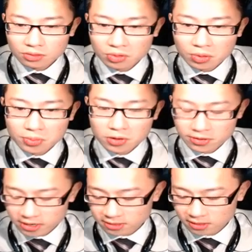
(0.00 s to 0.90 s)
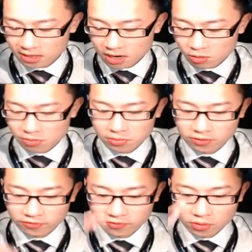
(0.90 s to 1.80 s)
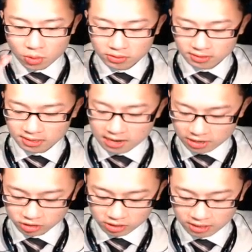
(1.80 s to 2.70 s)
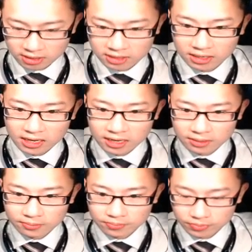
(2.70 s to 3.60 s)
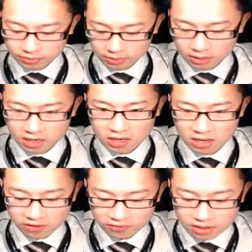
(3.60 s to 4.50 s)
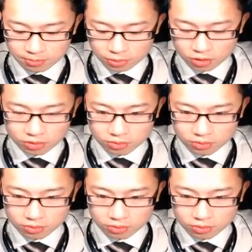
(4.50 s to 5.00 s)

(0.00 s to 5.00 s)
We want to put a next line, we're going to put a / and then an n, and you have number.